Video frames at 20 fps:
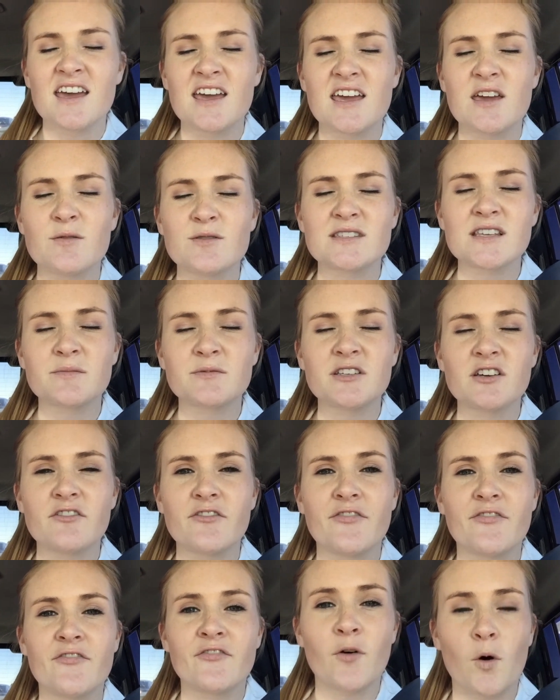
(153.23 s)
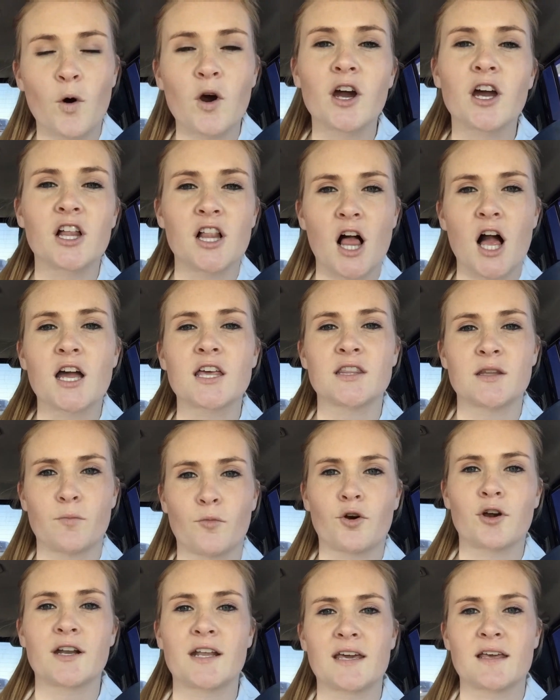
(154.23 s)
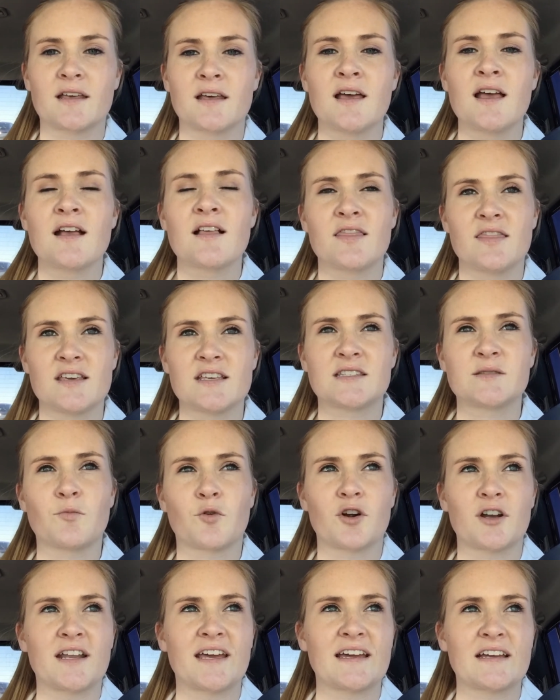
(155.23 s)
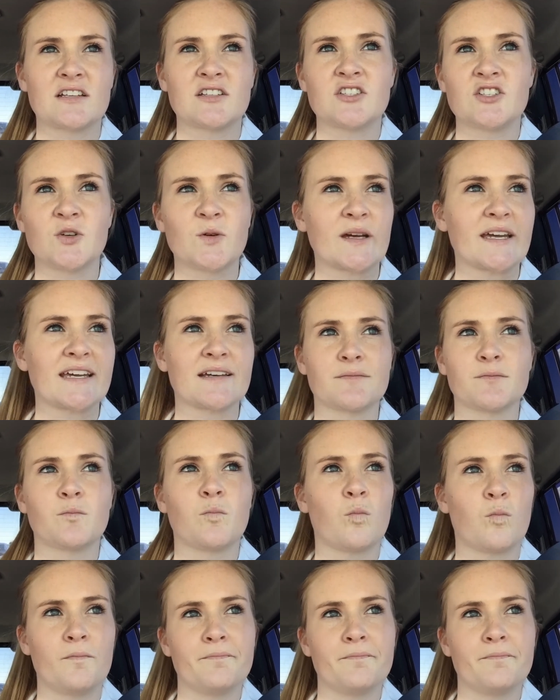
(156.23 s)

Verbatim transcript: He was up till four o'clock in the morning this morning doing